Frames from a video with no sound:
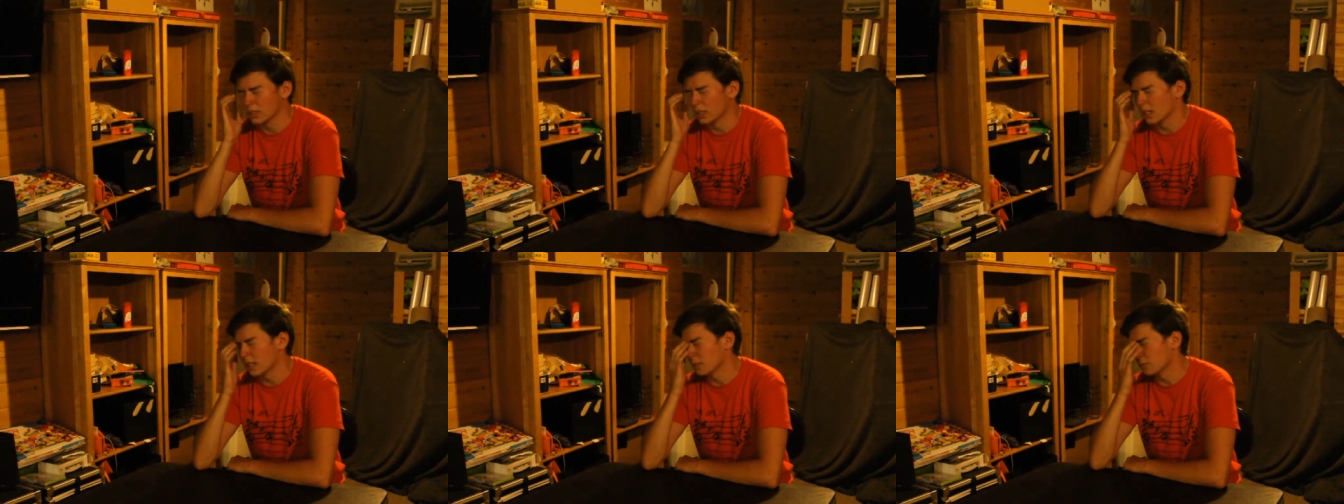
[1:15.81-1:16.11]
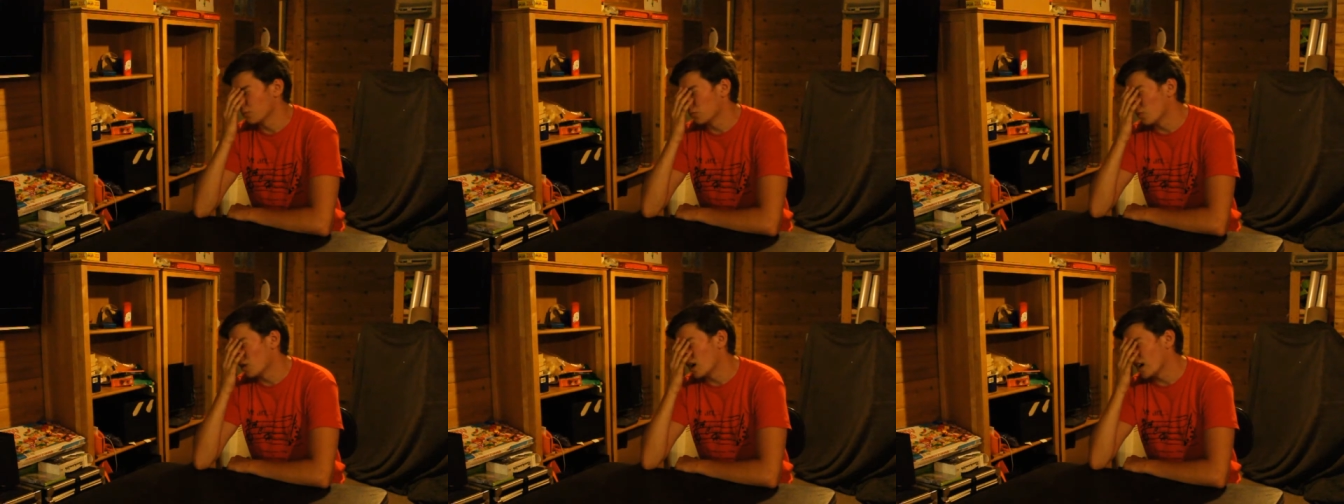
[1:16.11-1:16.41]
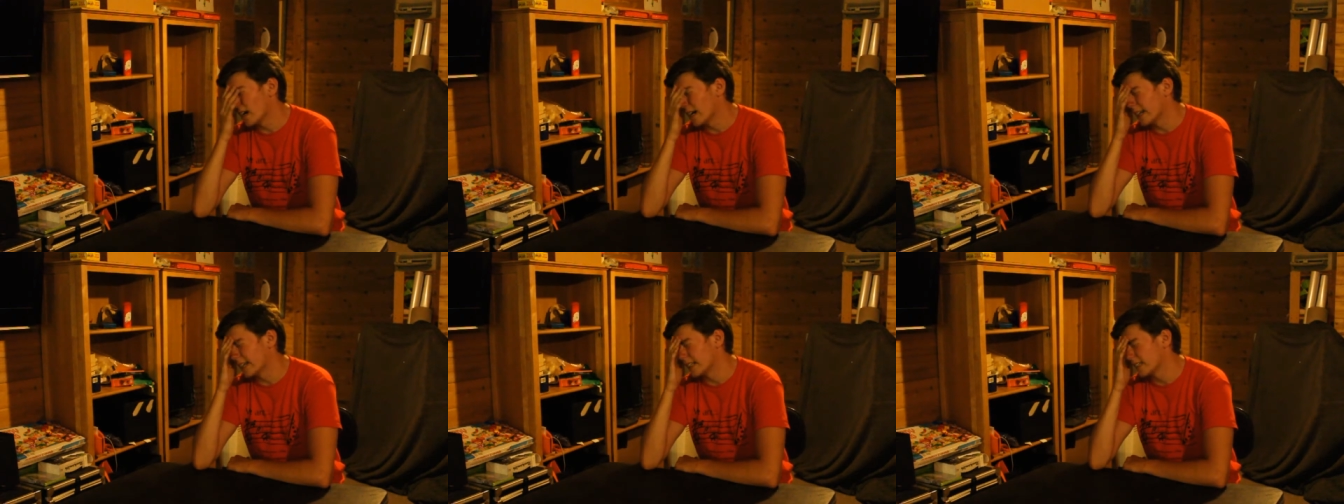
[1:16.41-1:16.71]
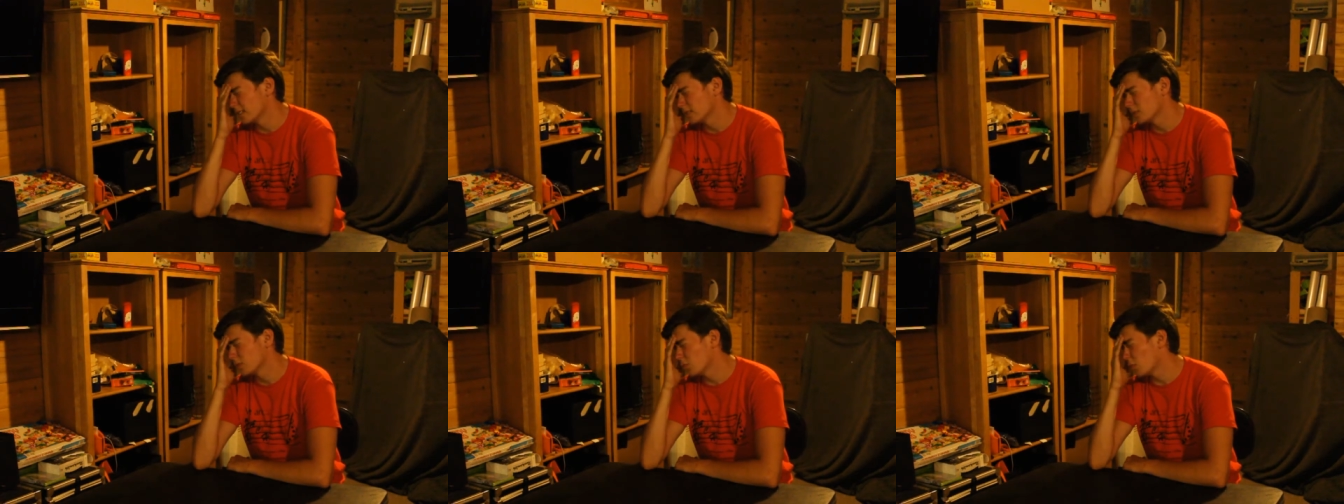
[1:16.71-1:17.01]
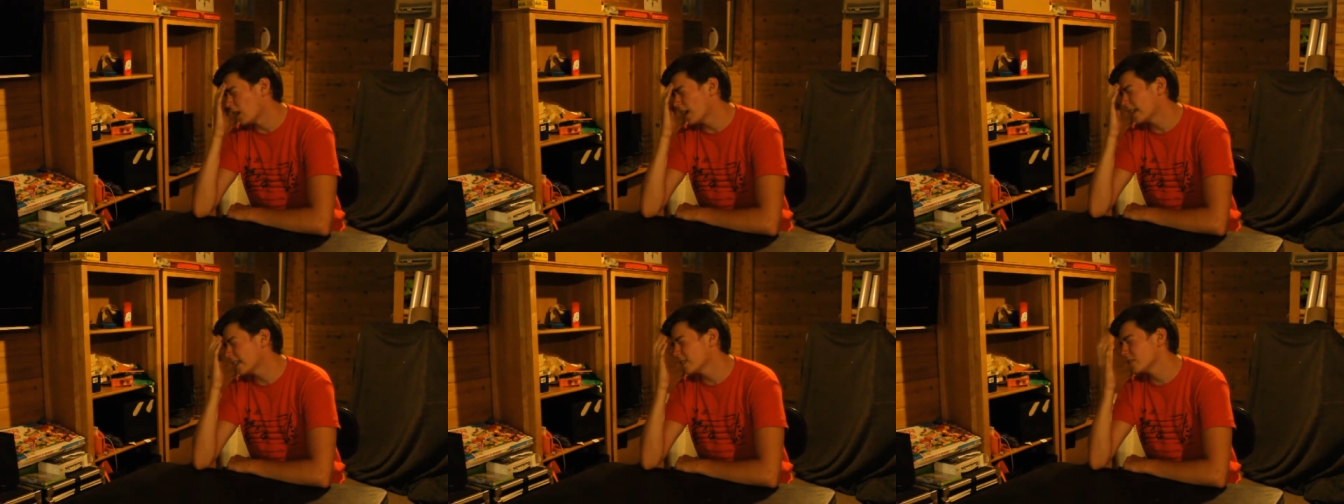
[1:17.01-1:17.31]
Oh god, why?
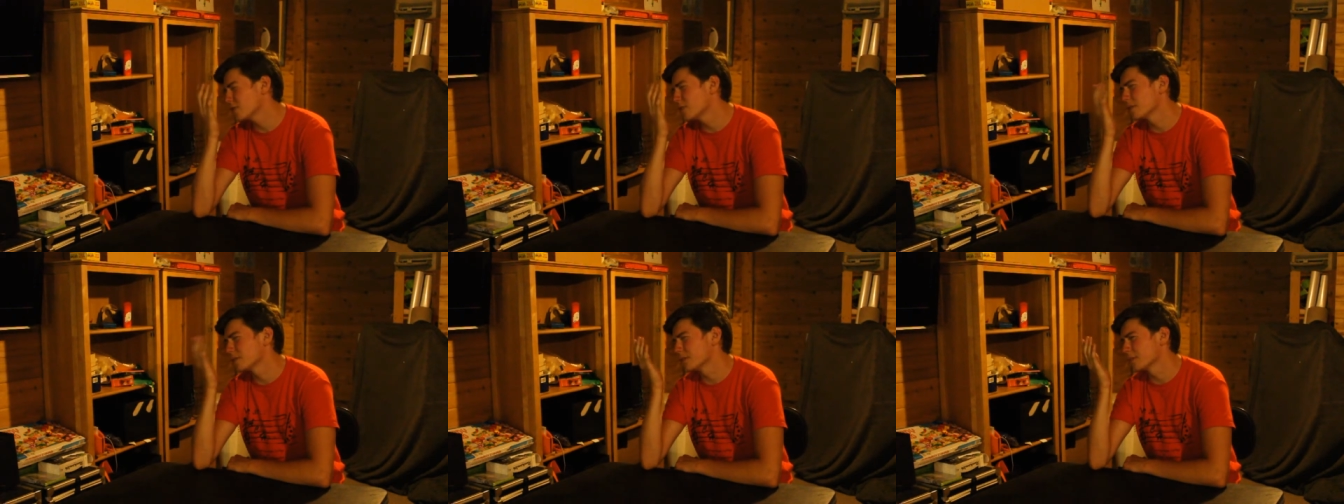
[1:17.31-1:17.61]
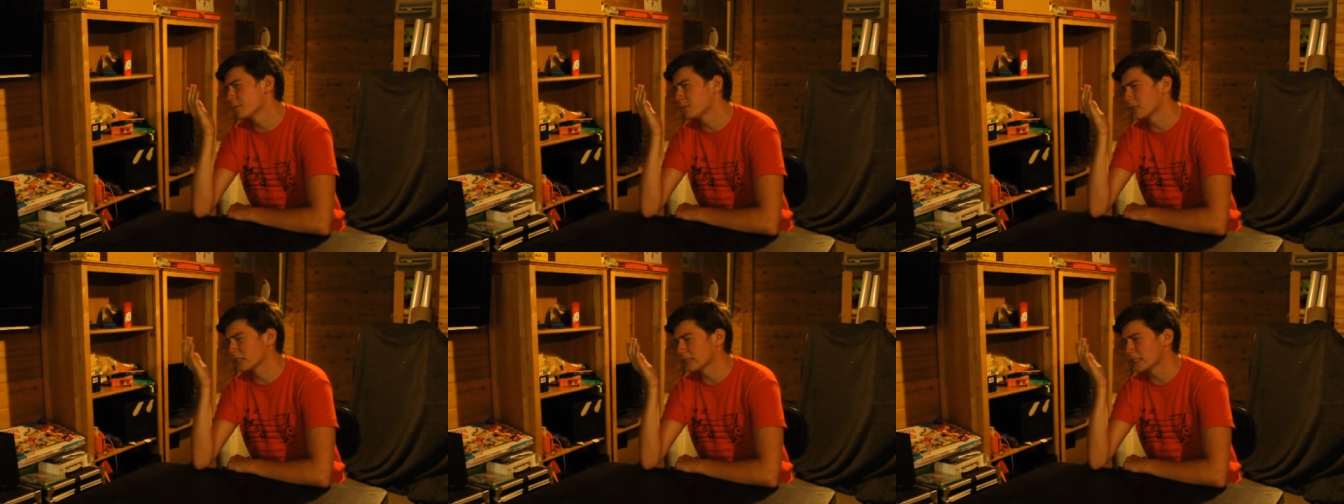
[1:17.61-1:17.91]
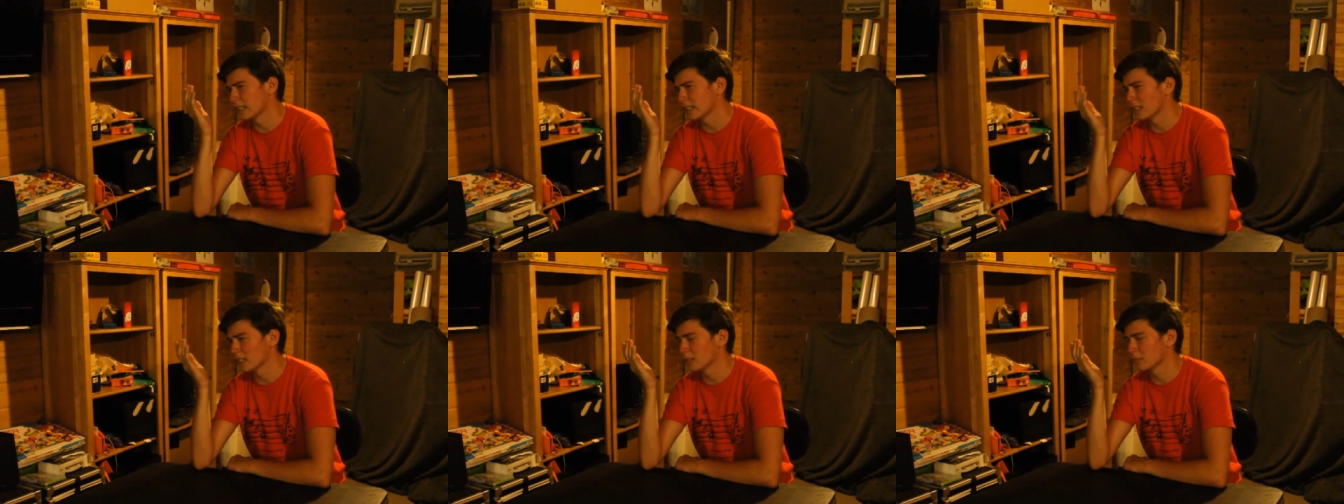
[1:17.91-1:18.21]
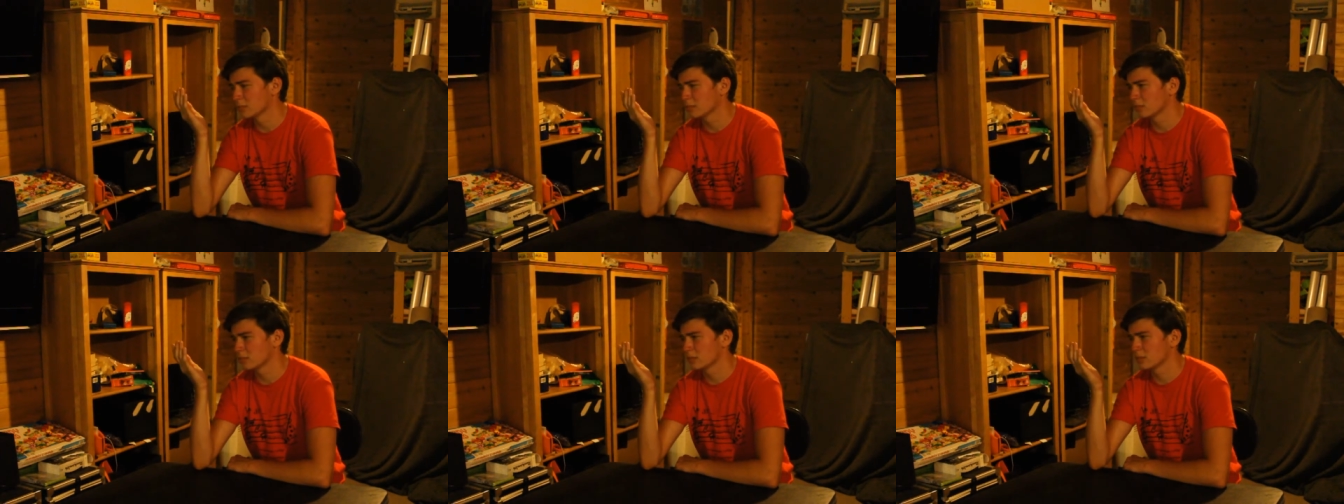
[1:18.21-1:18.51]
Why did you have to bring that up?